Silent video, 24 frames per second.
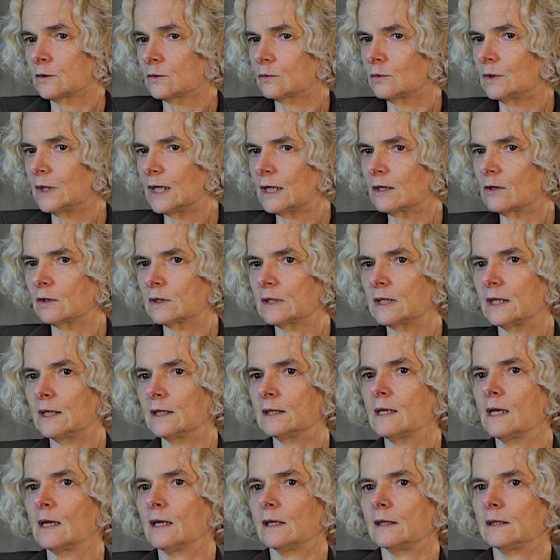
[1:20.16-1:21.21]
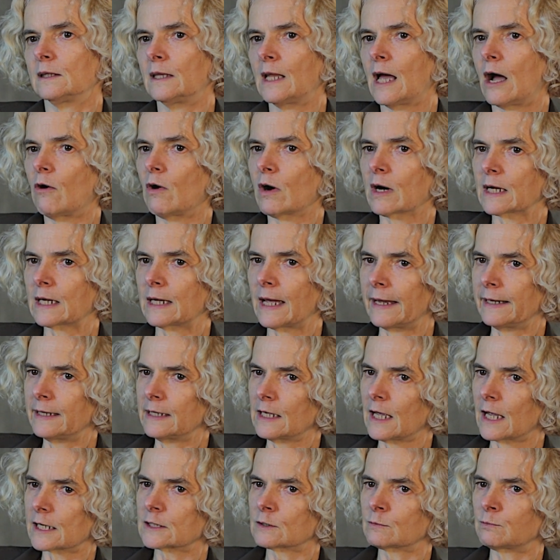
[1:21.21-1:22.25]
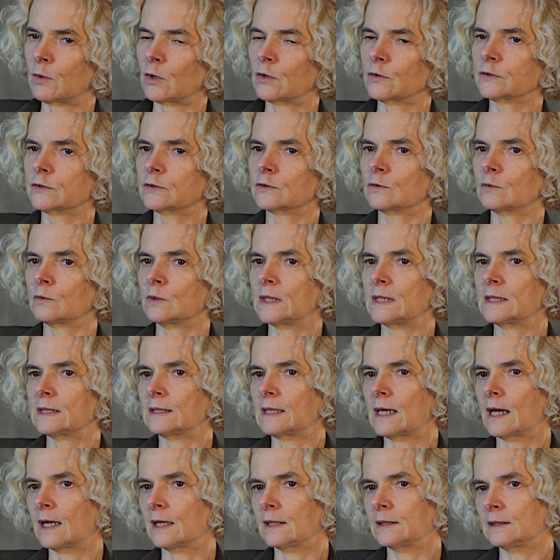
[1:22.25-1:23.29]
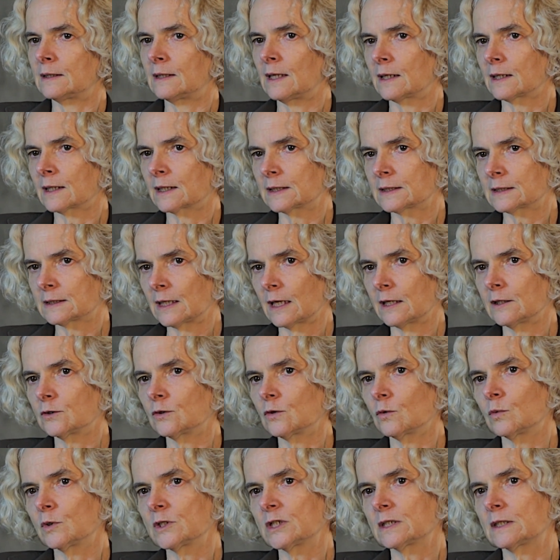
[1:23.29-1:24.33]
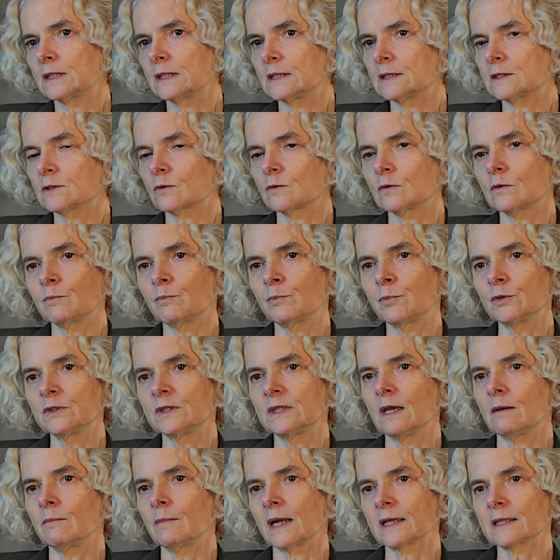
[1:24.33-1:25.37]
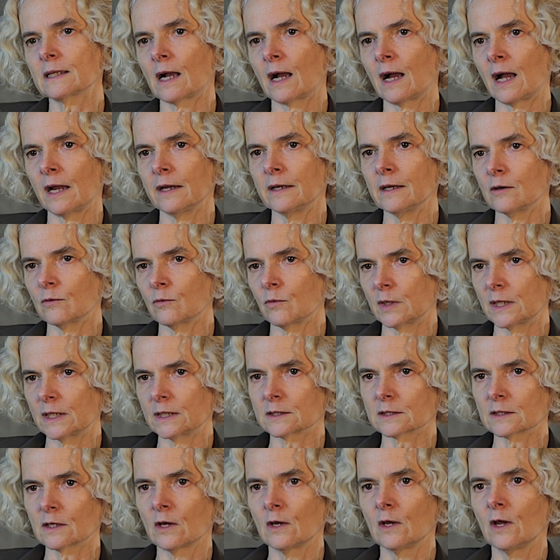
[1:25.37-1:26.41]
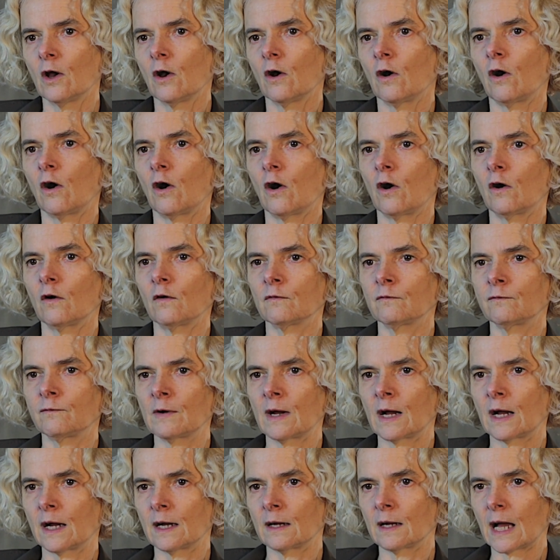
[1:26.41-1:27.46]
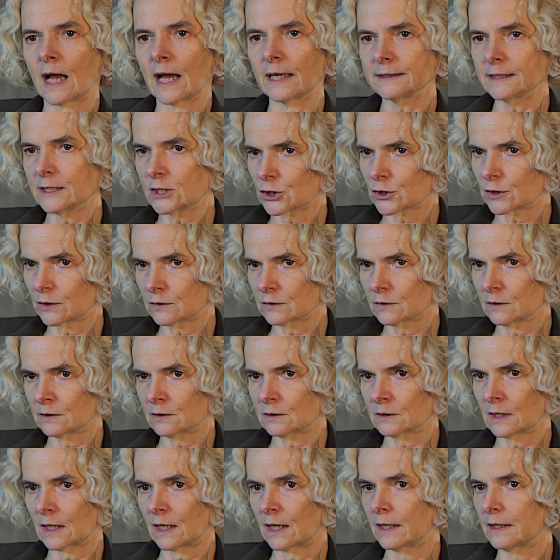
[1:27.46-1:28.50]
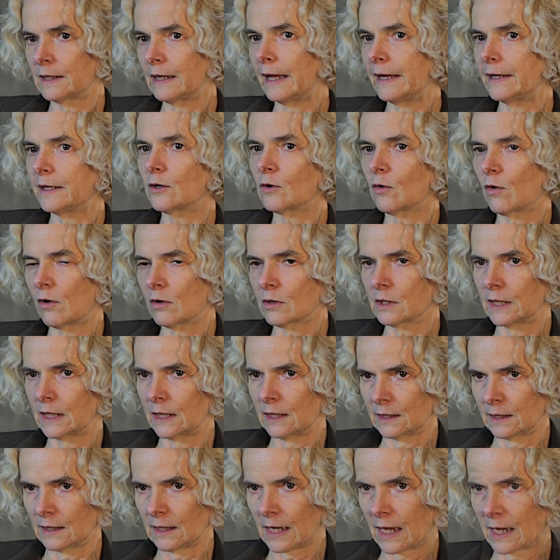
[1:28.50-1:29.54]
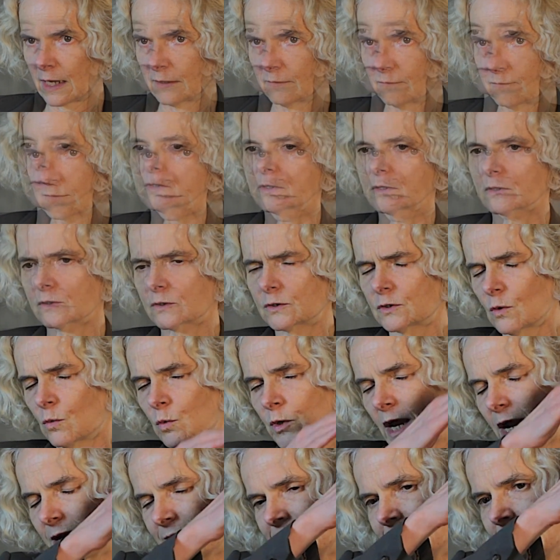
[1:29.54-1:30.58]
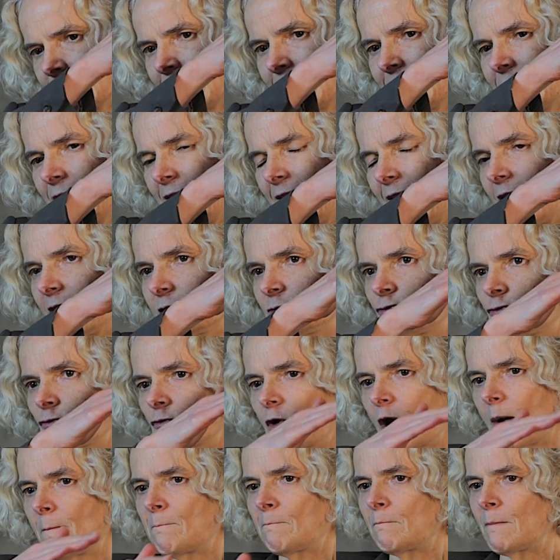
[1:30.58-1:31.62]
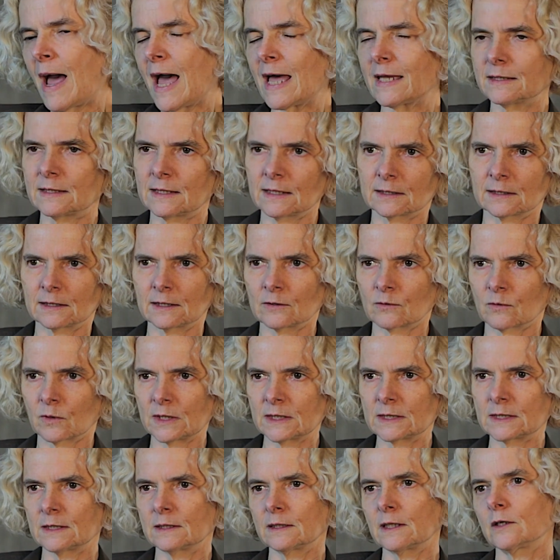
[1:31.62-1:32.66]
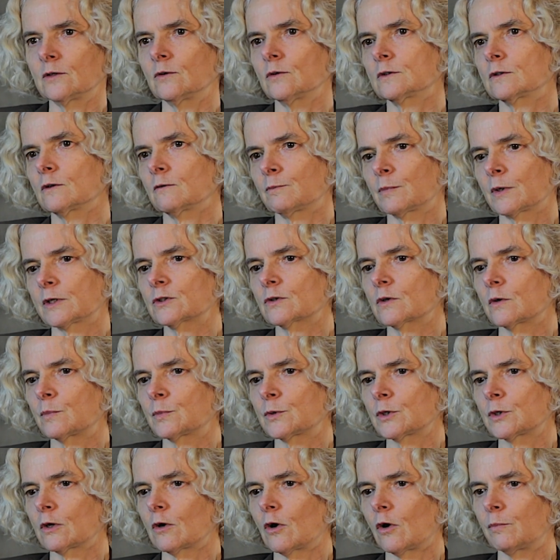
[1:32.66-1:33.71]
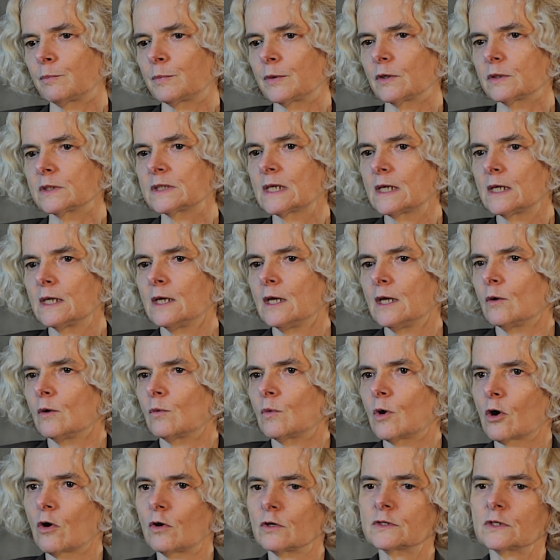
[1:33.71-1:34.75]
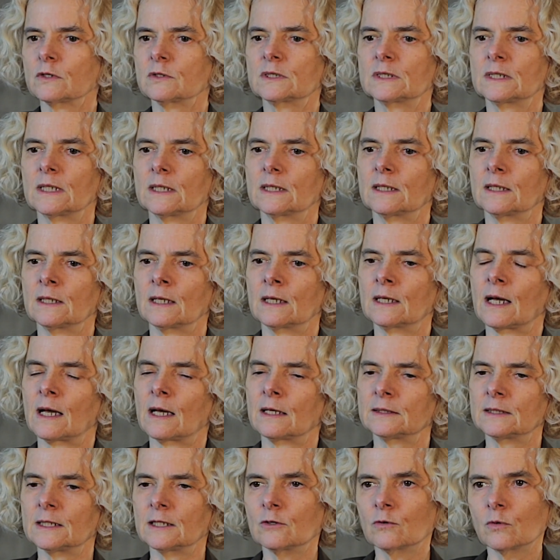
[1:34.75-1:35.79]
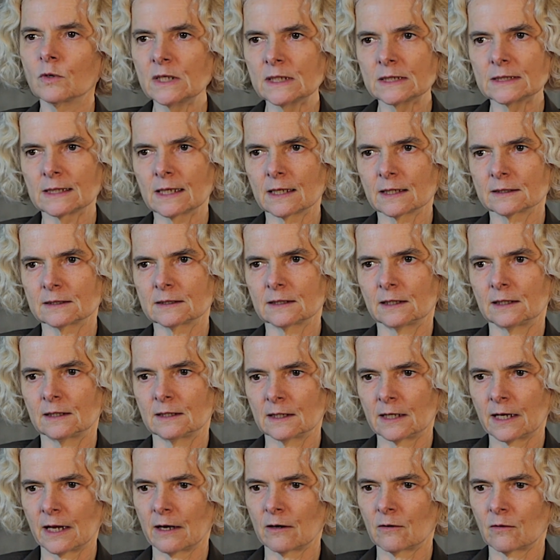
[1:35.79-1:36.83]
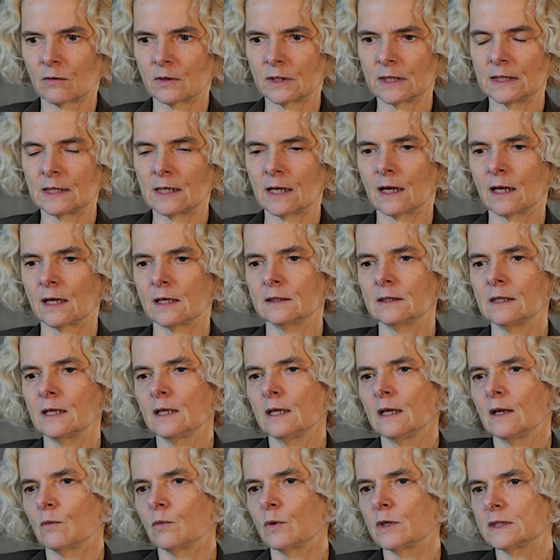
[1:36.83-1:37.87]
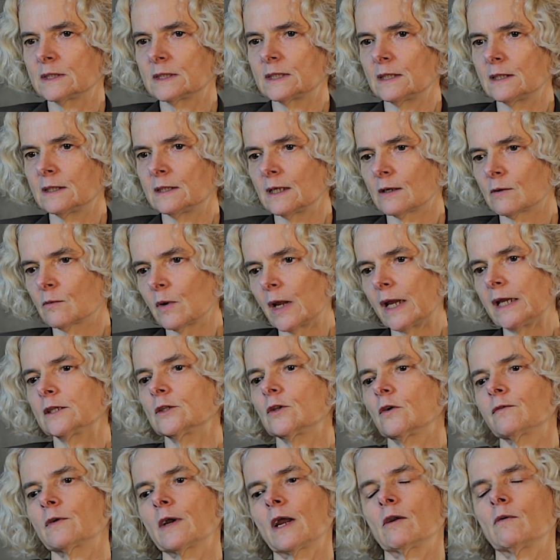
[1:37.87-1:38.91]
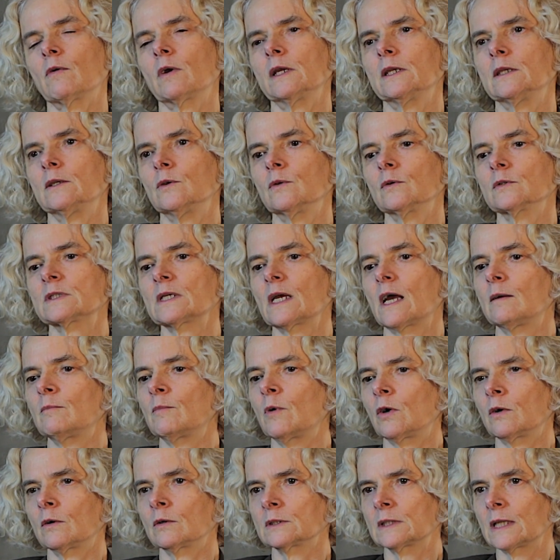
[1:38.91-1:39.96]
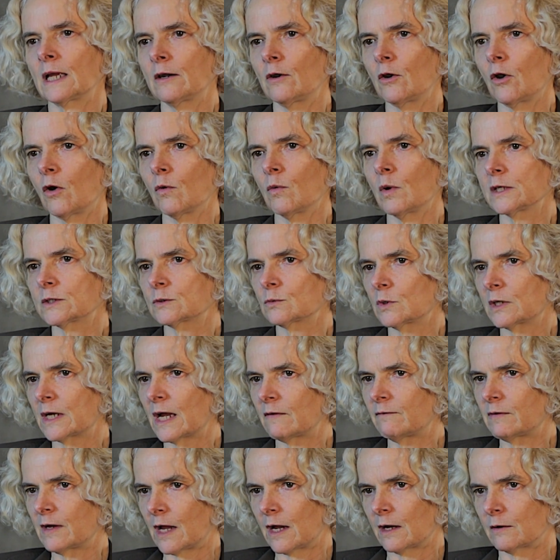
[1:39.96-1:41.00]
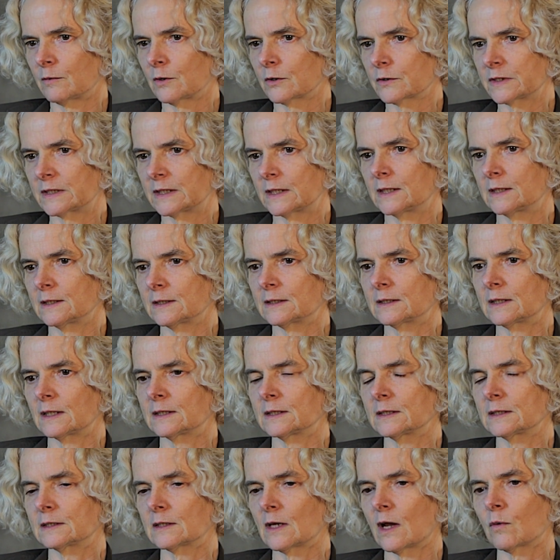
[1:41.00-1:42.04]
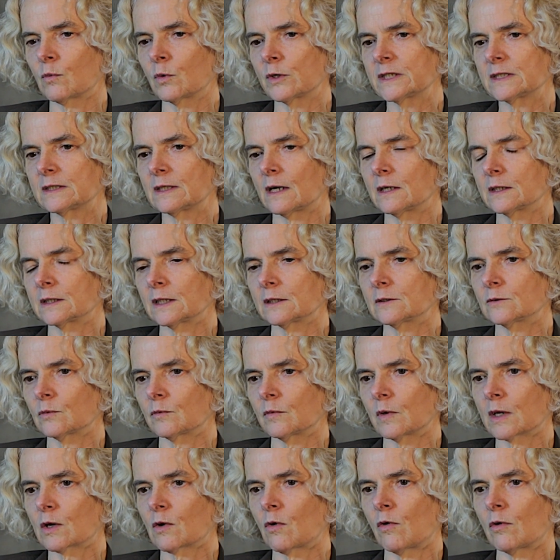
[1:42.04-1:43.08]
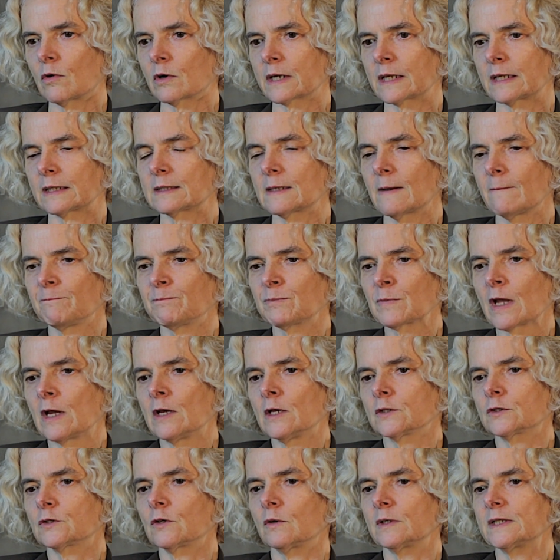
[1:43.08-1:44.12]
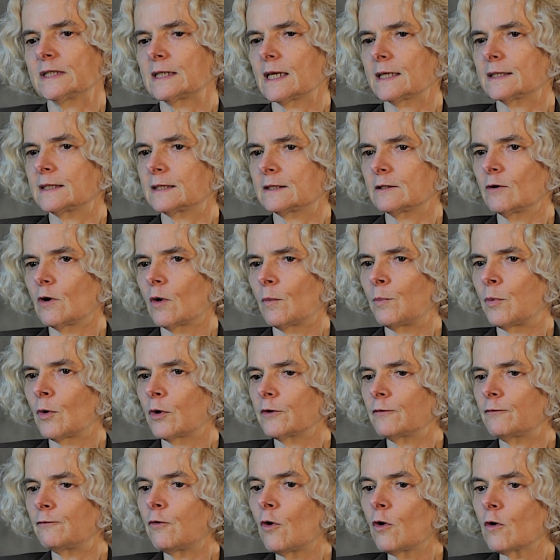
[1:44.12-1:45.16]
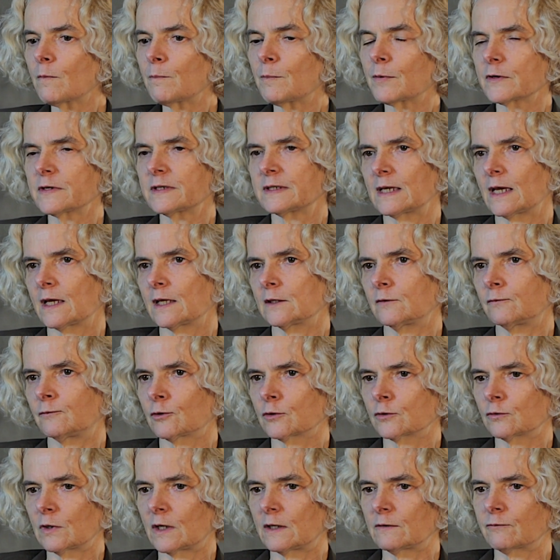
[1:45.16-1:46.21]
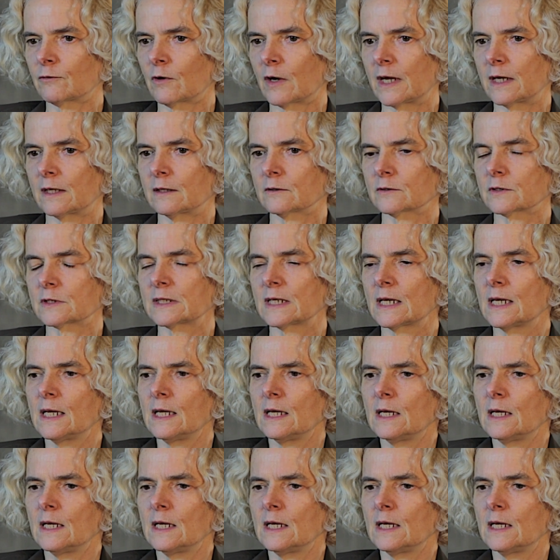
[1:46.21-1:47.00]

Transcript: to nicotine, now are getting exposed to it, and the extent to which this could put them at higher risk of uh, addiction uh, later on in life. So we are seeing a dramatic decrease in the use of prescription opioids. We're also seeing uh, decreases in heroin, and we see the rate of heroin use among the lowest we have ever seen since uh, we started to record it. So it's at zero point four percent for twelfth graders.